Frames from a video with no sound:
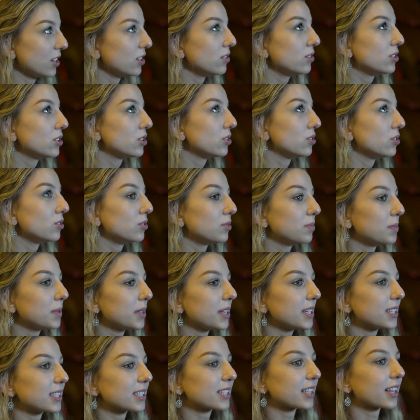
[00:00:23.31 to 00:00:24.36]
YouTube
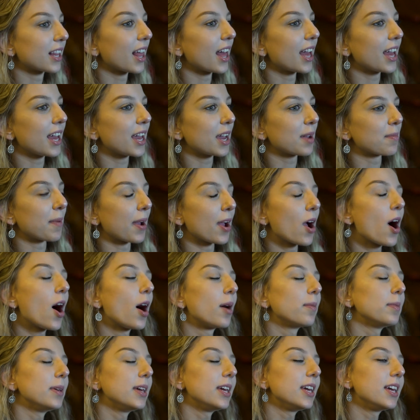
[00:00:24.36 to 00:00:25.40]
is like my
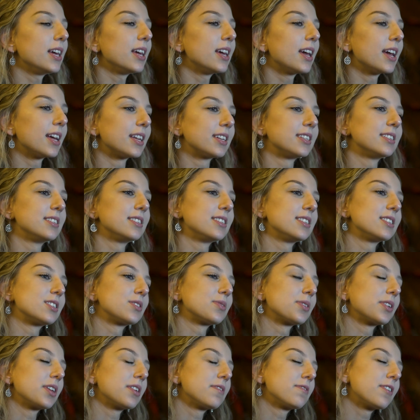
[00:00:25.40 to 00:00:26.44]
hobby and it's
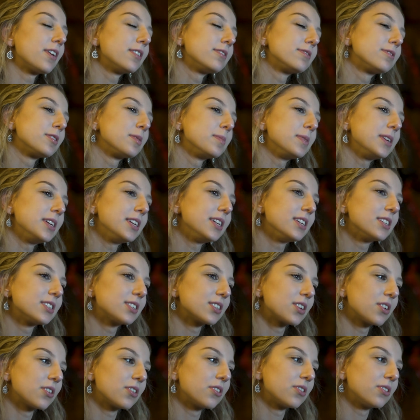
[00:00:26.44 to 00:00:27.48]
really fun for me,
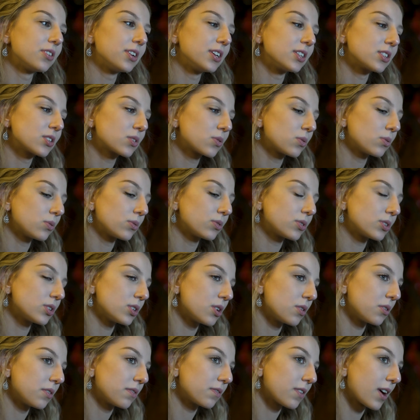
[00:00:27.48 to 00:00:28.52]
so it's cool to
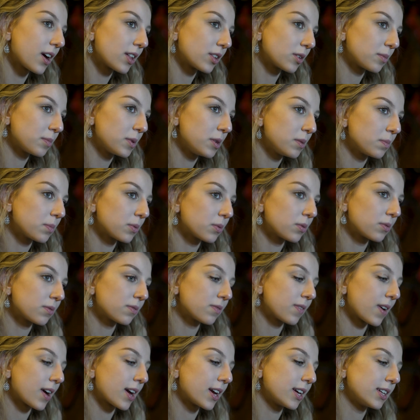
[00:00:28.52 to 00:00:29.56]
know if other people
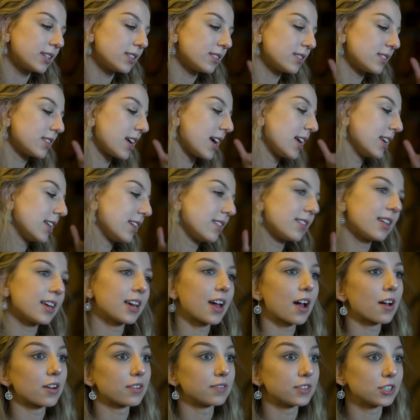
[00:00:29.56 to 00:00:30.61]
find anything
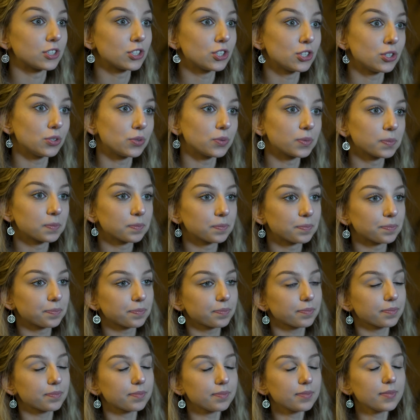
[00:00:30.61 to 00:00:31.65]
out of it too.
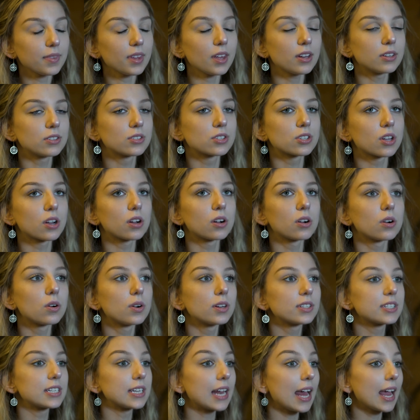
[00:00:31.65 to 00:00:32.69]
So
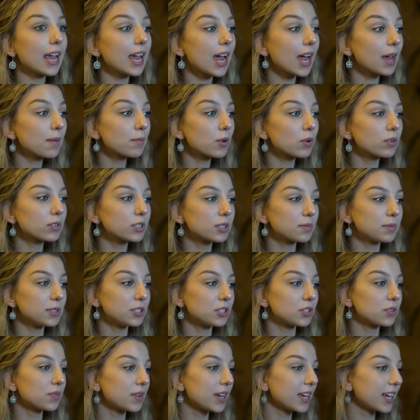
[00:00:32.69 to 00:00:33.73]
today I'm going to be
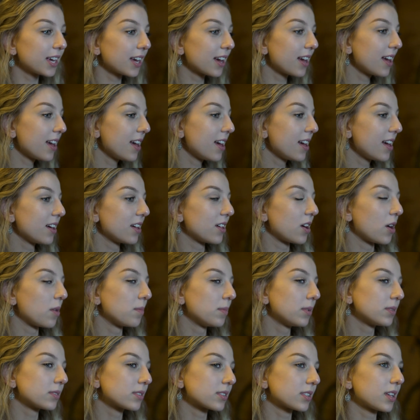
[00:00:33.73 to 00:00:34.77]
doing
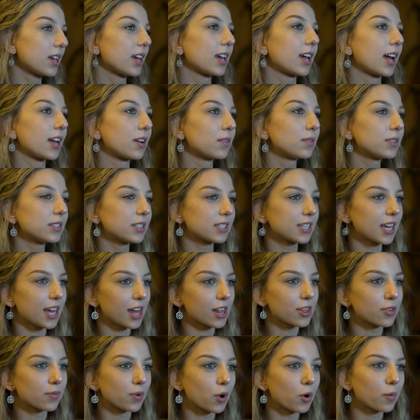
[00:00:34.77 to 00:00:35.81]
almost like, I don't want to say a
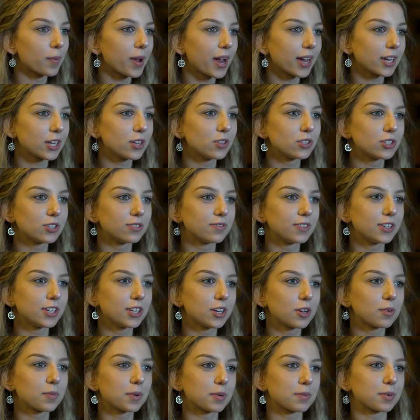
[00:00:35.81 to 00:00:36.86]
throwback YouTube
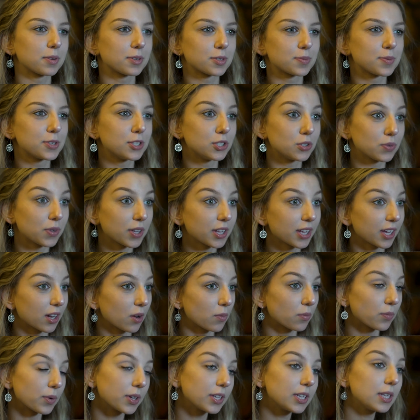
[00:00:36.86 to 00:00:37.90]
video, but I'm going to be doing like a
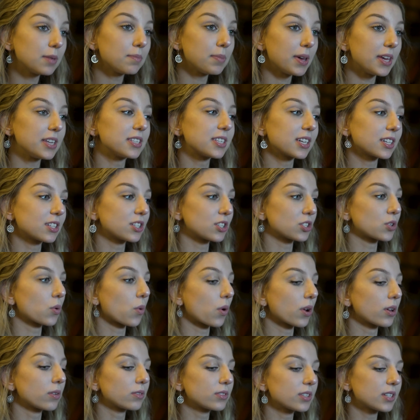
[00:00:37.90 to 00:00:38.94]
really basic
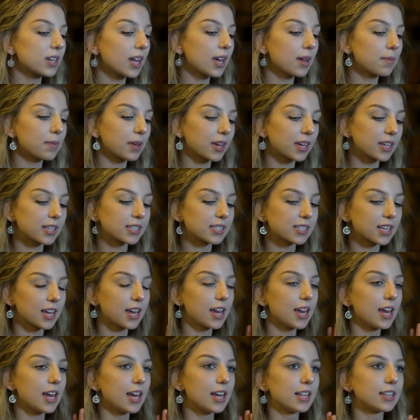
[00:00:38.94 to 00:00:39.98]
tutorial today because
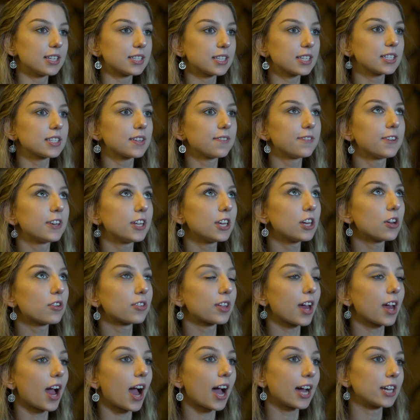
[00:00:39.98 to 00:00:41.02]
this is a video
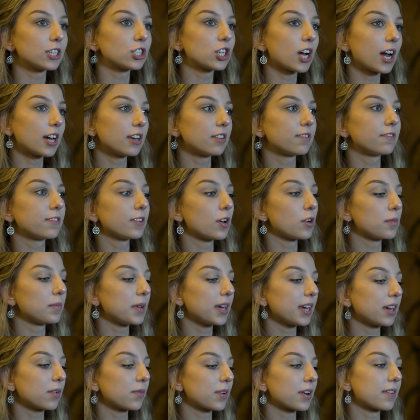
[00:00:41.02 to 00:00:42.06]
that I tried
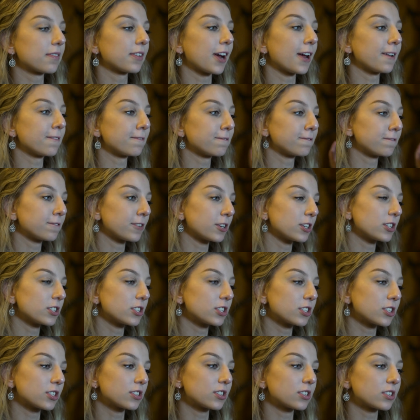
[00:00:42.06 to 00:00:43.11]
filming whenever I
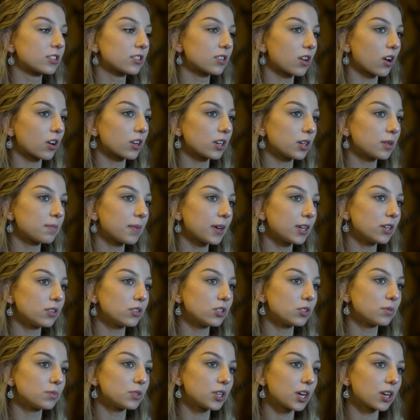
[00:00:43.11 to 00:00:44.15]
first started my
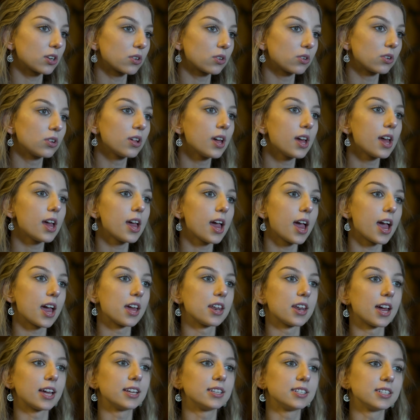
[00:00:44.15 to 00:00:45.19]
YouTube channel and
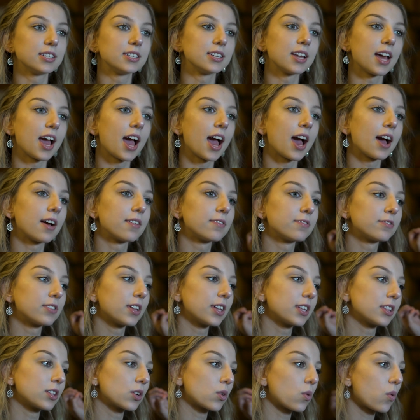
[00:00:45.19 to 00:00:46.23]
I didn't have
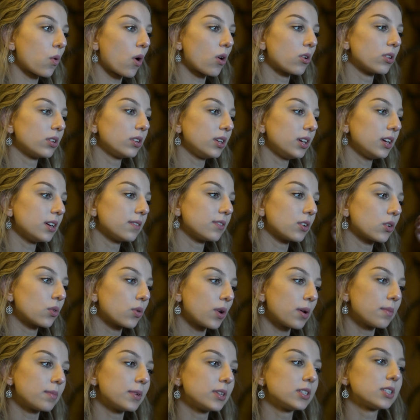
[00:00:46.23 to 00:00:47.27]
like the quality of
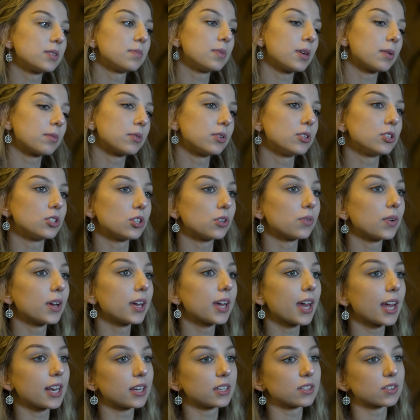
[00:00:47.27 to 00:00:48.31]
equipment to be able to do it,
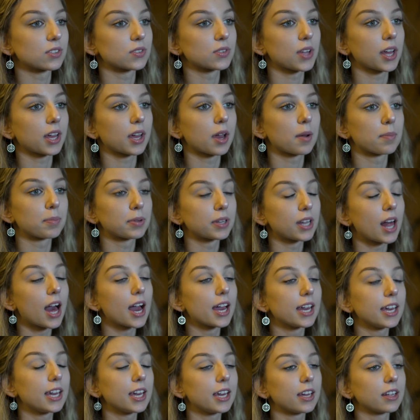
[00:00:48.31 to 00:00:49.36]
and it's like
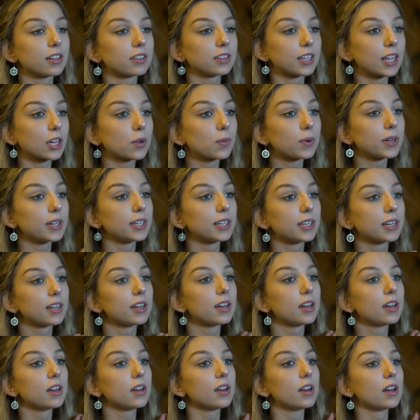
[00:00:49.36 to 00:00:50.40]
applying liquid
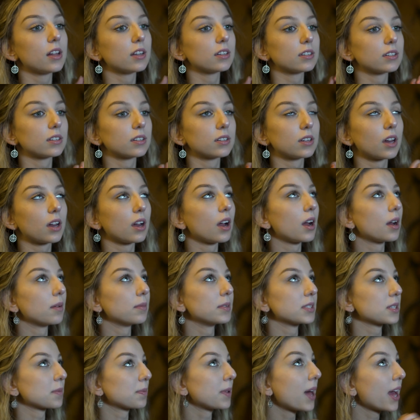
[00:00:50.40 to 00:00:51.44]

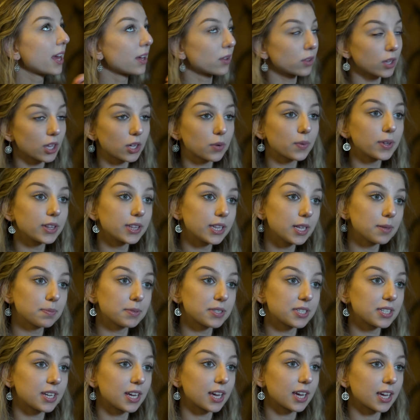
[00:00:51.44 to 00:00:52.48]

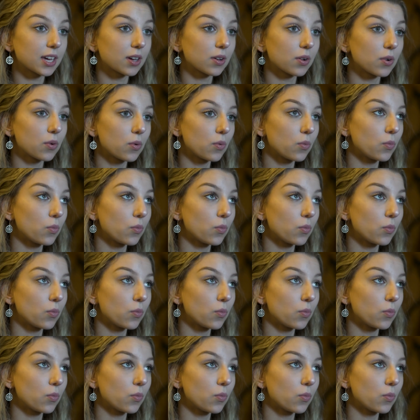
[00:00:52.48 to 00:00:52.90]
lipstick